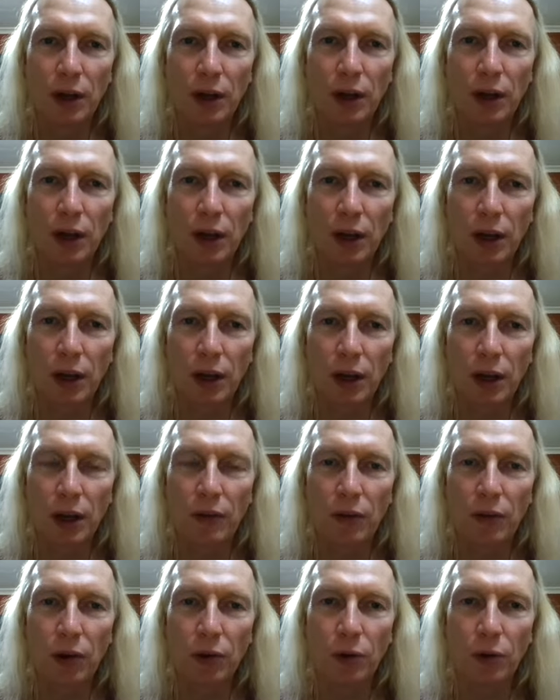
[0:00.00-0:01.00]
I
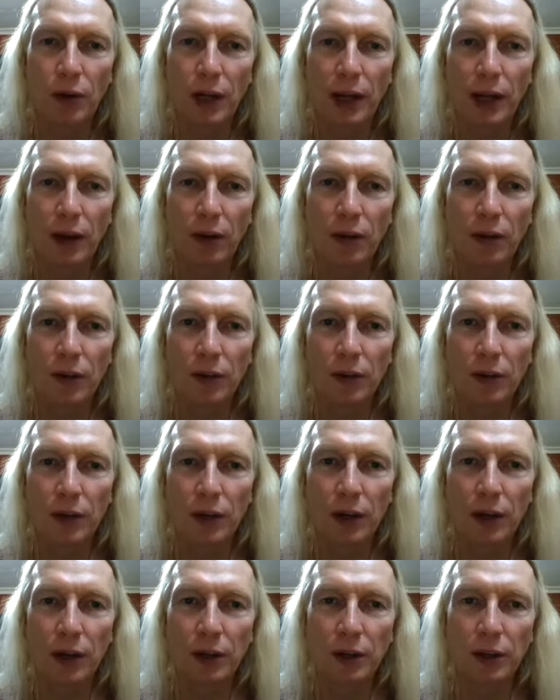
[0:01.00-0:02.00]
wrote down the
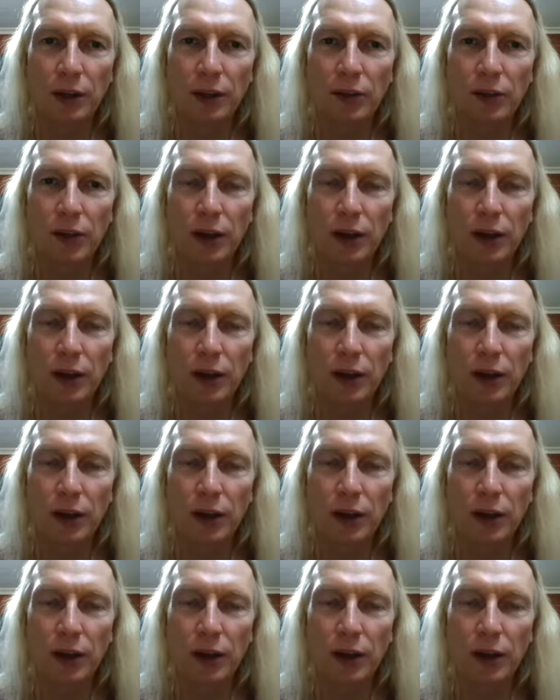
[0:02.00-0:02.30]
ideas